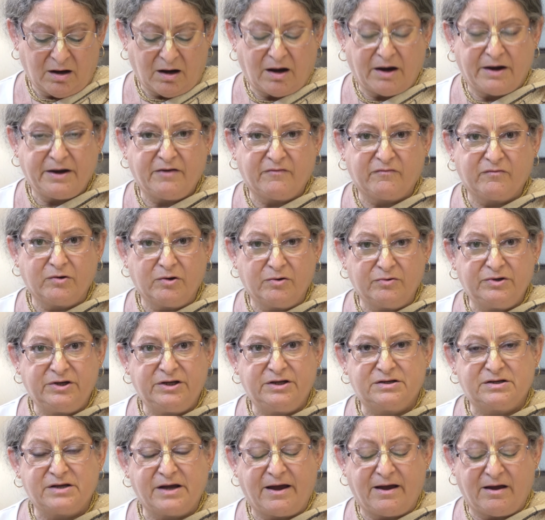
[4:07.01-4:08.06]
I have no
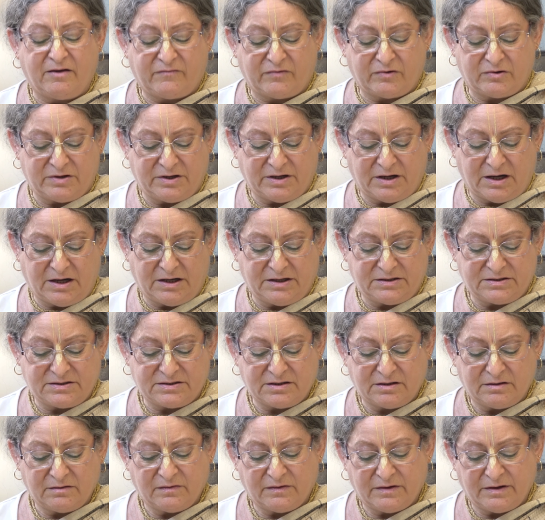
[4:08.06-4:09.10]
need to
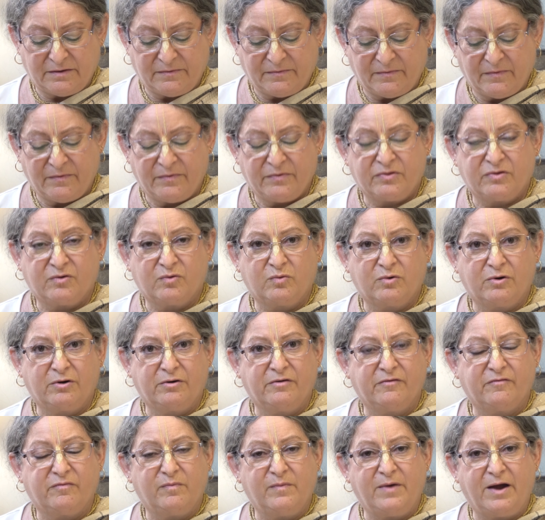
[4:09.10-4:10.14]
advertise. The
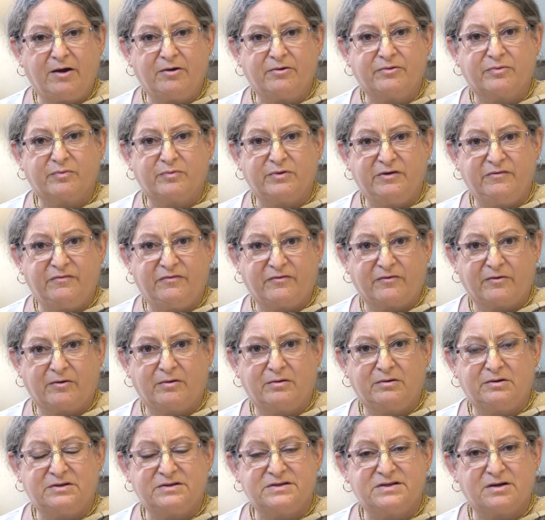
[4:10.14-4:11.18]
word-of-mouth
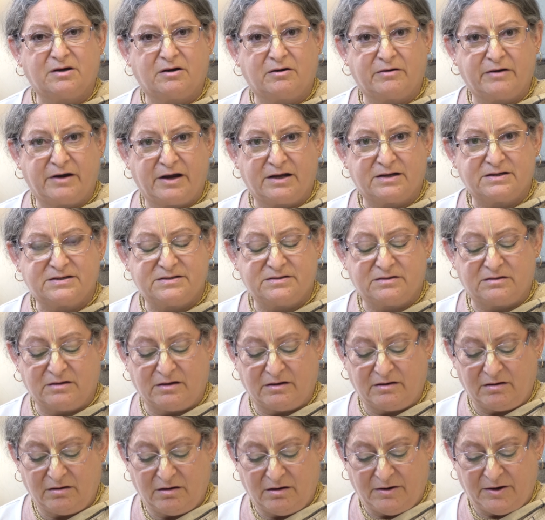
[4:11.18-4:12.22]
referrals are
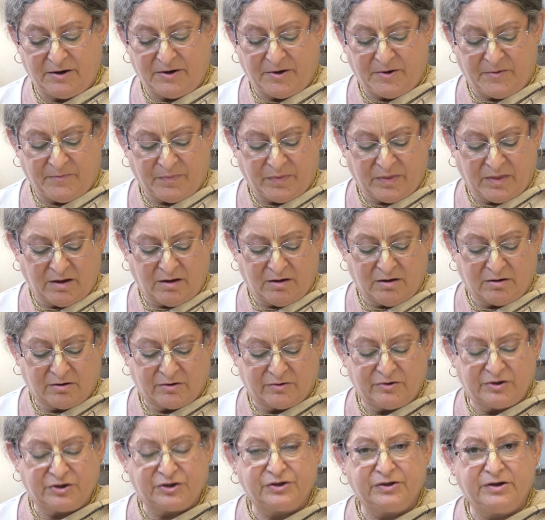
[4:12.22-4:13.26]
excellent.
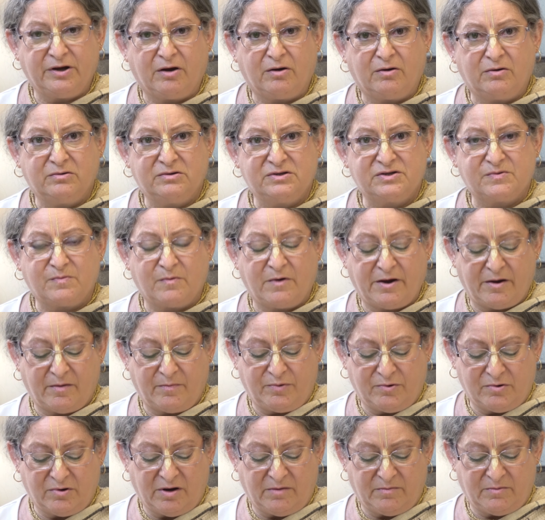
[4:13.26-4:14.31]
Krishna owns my
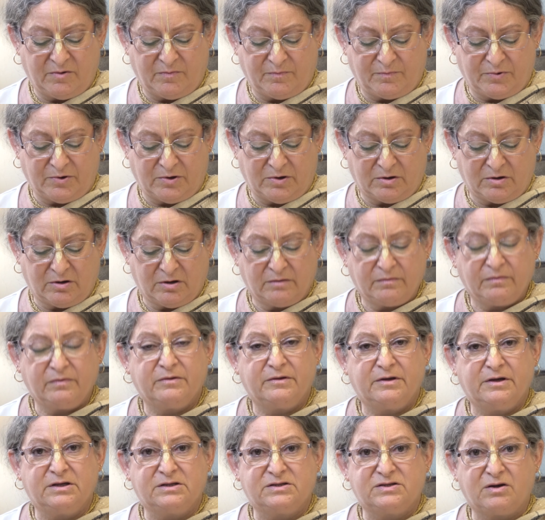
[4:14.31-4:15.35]
appointment book.
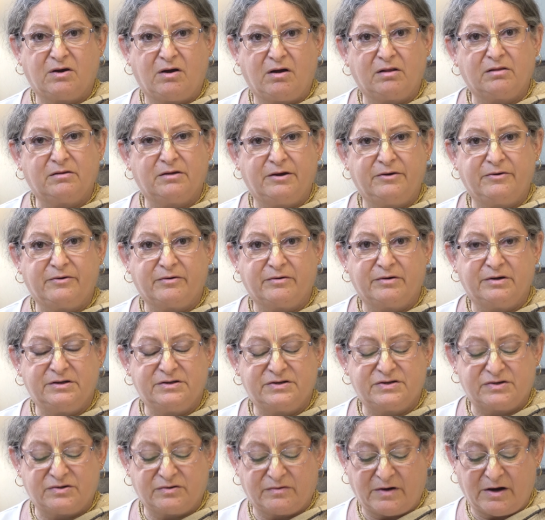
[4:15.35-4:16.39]
It's all under
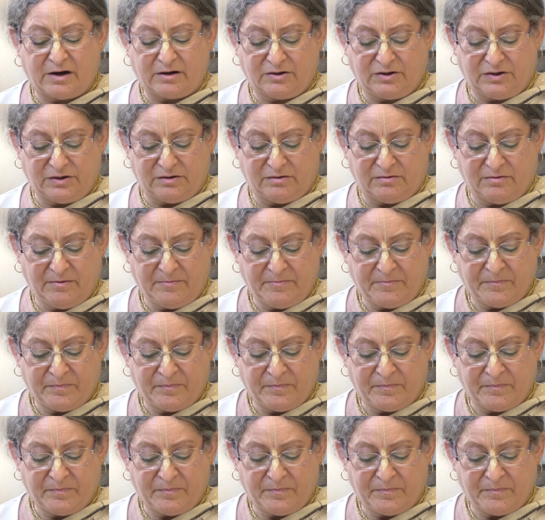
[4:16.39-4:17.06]
his direction.